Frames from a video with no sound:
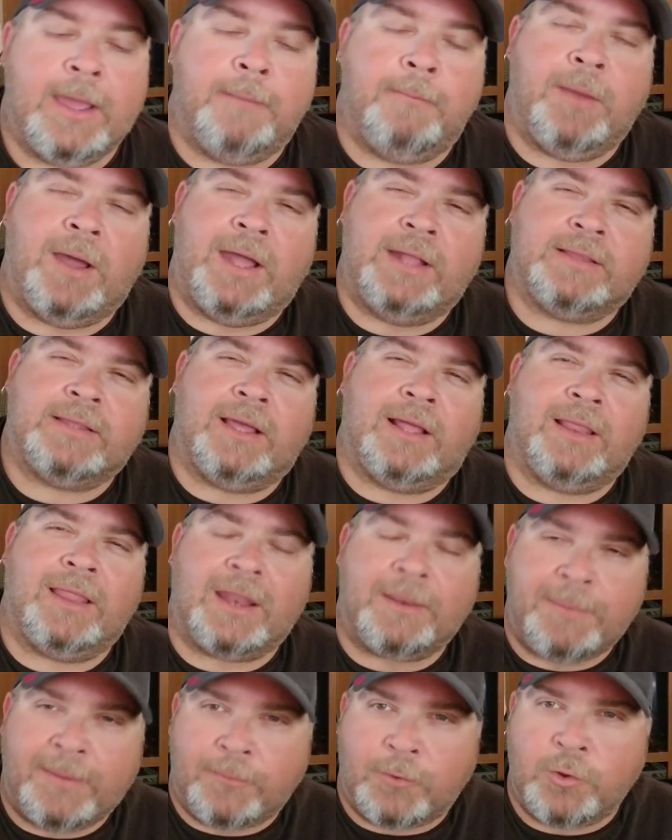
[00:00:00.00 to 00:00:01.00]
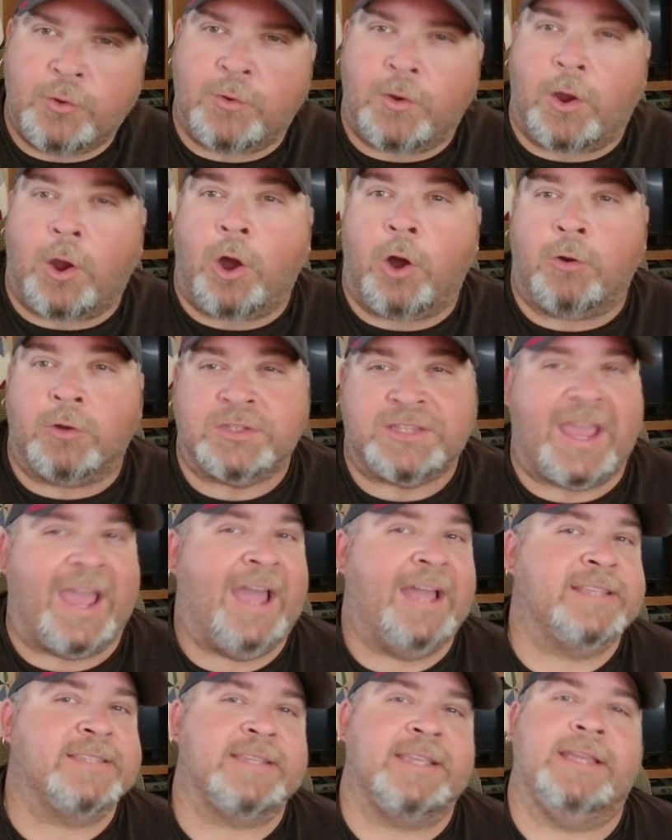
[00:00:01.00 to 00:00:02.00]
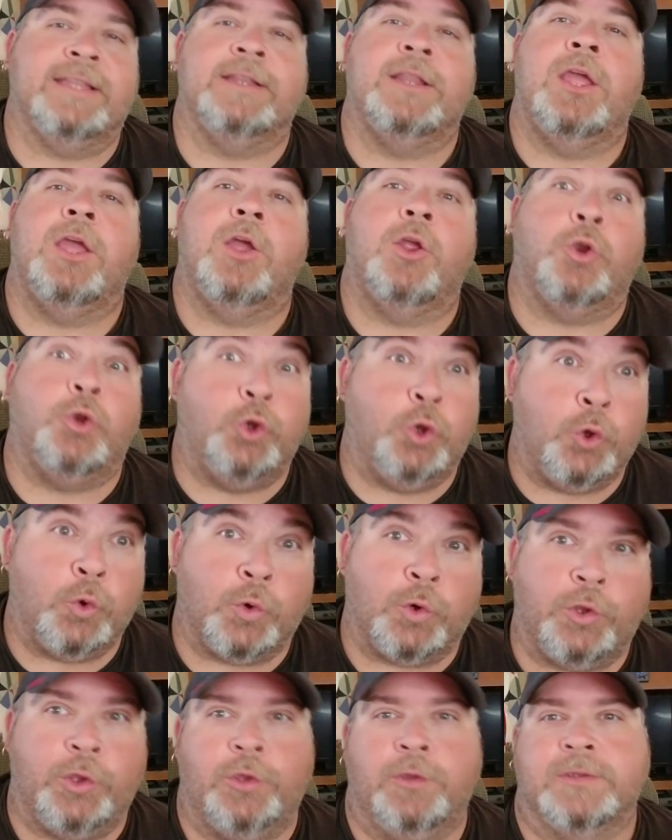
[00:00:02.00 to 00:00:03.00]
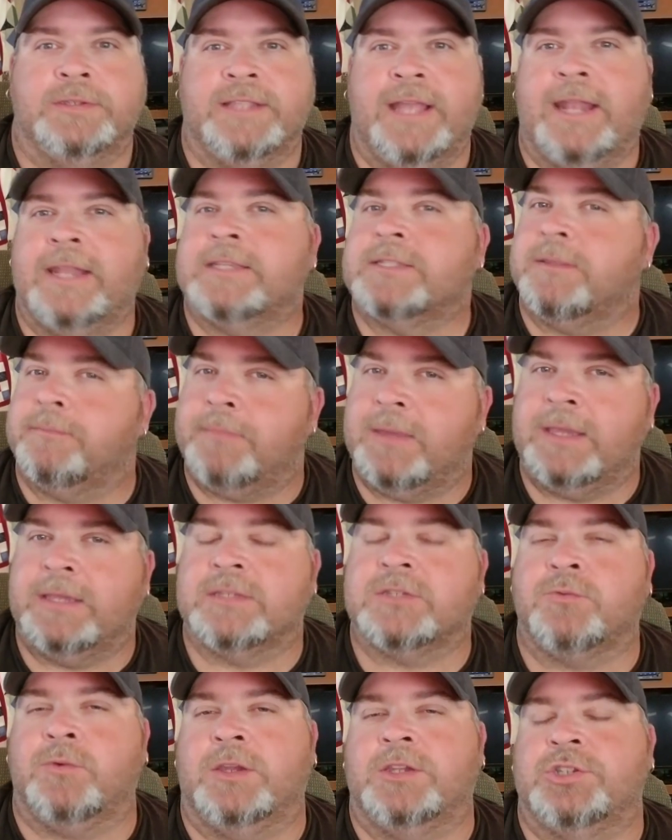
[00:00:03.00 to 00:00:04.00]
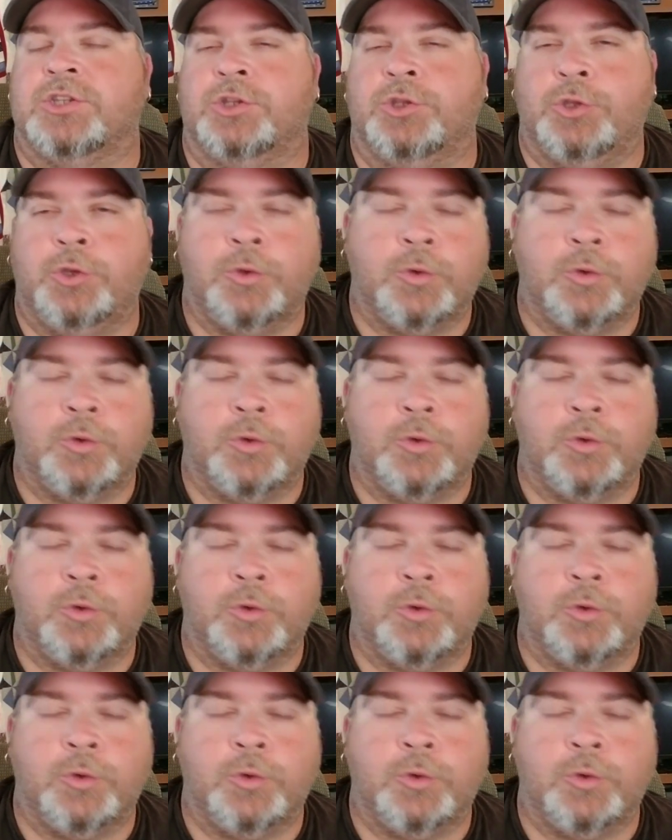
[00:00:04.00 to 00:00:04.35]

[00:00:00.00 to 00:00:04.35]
But a lot of people who are always asking new or used, that is the biggest question.